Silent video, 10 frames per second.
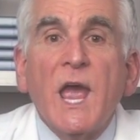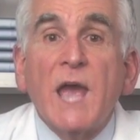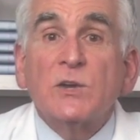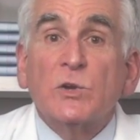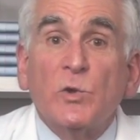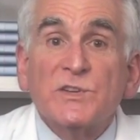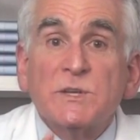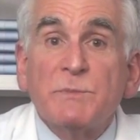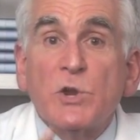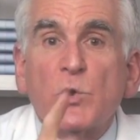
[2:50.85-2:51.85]
and could
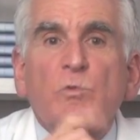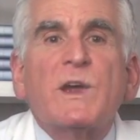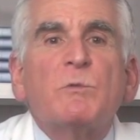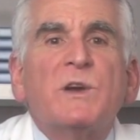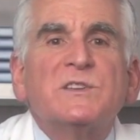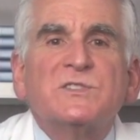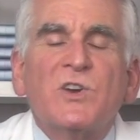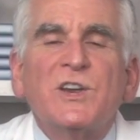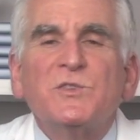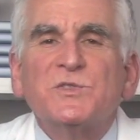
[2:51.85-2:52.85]
also be a great way to
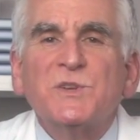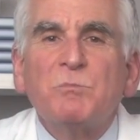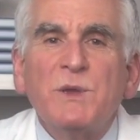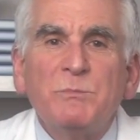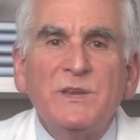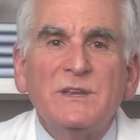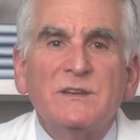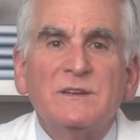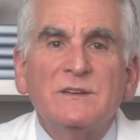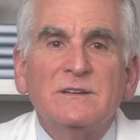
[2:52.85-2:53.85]
start using BP.